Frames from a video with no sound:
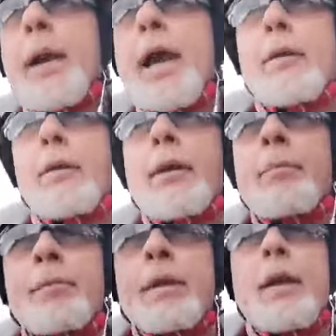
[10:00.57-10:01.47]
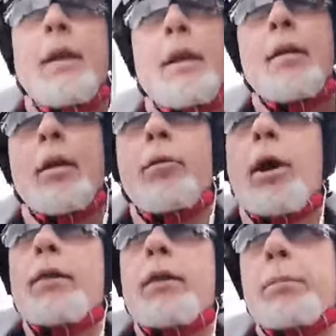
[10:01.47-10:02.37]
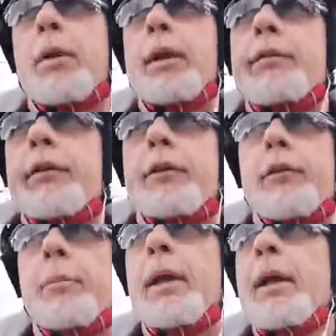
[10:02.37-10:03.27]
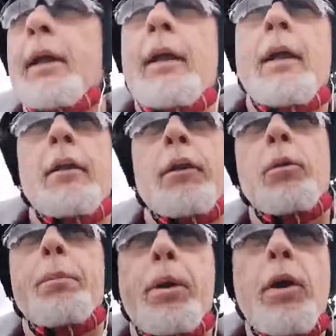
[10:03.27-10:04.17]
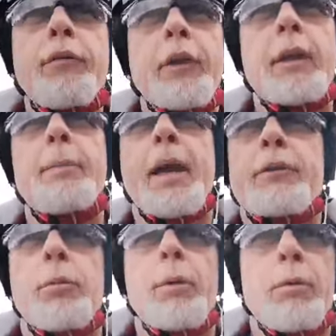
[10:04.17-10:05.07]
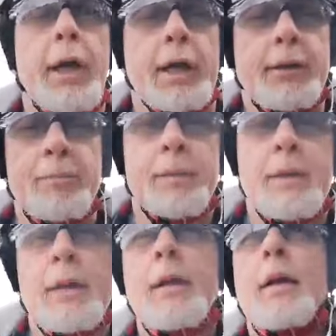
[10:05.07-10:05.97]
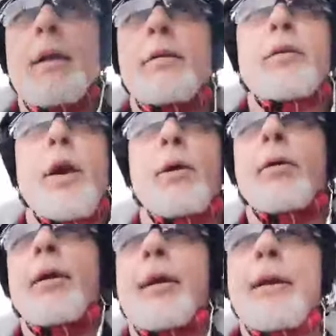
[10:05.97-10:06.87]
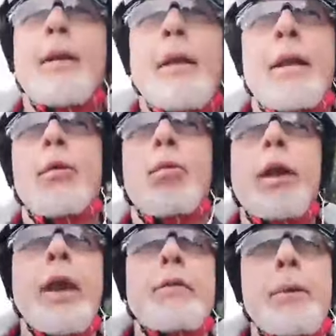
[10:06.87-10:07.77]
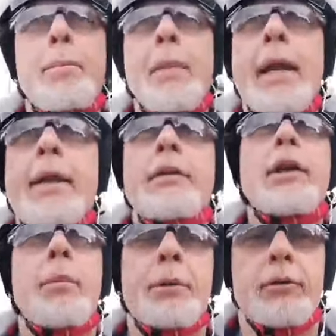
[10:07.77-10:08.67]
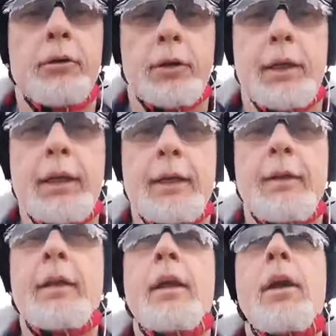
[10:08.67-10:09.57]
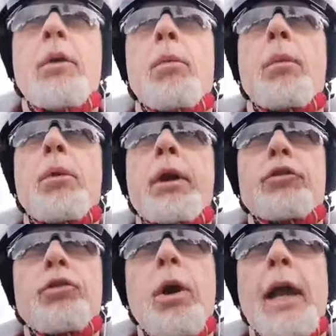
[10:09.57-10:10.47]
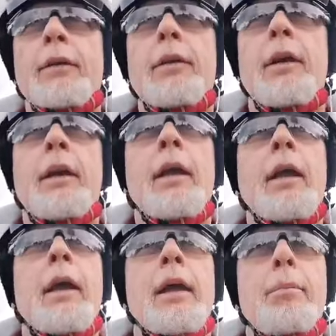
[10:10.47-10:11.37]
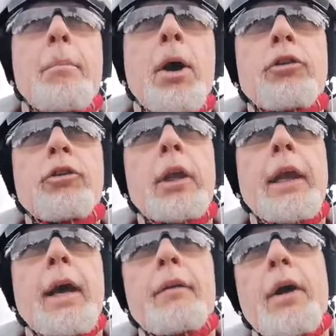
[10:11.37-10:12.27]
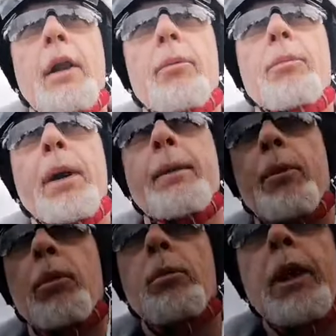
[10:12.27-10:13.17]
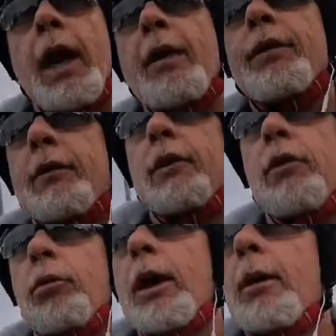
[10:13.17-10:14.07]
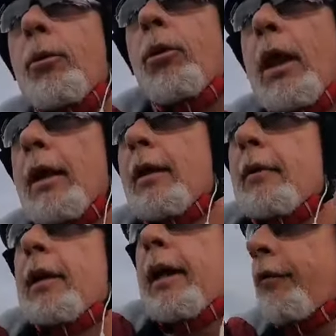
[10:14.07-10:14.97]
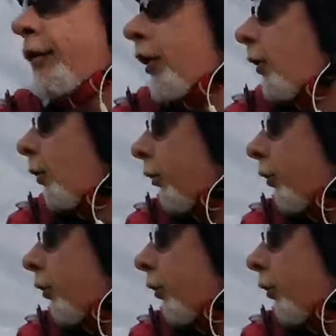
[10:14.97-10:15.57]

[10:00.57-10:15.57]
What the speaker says: pattern around this belief system that will perfectly match where we're at. So we have an amazing opportunity when we attract emotionally unavailable people, when we have this incredible gift, or